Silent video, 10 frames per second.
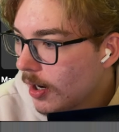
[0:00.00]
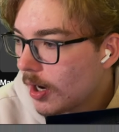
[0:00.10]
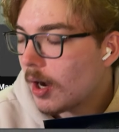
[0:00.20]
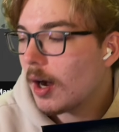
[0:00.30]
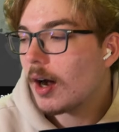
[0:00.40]

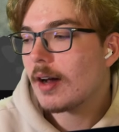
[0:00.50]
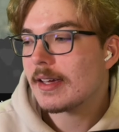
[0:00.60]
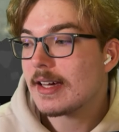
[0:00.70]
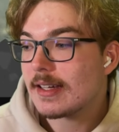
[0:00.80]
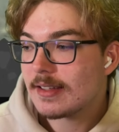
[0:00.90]
Oh,
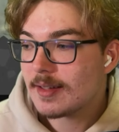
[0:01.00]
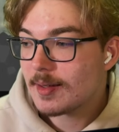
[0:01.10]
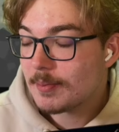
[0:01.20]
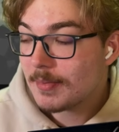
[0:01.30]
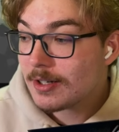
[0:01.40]
yeah.
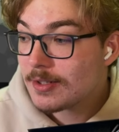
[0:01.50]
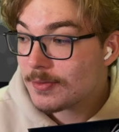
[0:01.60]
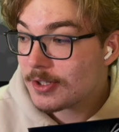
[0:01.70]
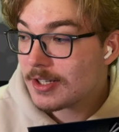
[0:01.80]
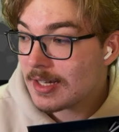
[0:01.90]
Mario's
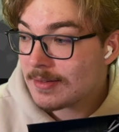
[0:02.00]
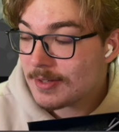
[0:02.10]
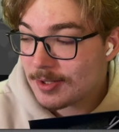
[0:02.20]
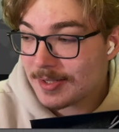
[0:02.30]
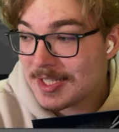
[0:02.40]
40th
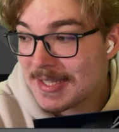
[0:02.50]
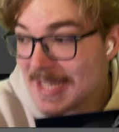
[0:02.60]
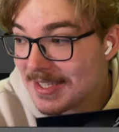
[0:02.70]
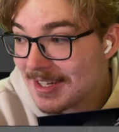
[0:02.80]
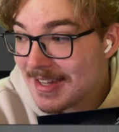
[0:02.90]
anniversary is
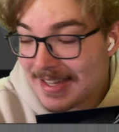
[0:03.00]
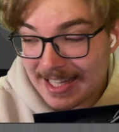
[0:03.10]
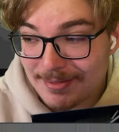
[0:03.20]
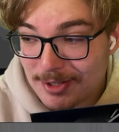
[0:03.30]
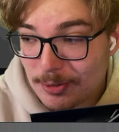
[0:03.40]
this year,
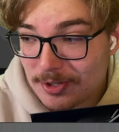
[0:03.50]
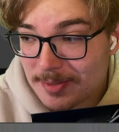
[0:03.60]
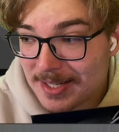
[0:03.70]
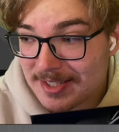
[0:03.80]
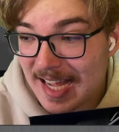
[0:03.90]
and I haven't talked
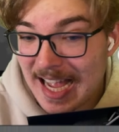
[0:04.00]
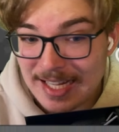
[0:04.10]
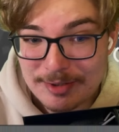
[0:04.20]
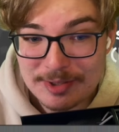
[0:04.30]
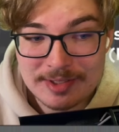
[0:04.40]
about it
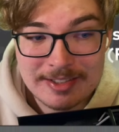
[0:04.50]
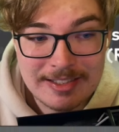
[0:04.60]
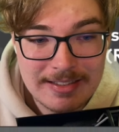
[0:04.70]
at all.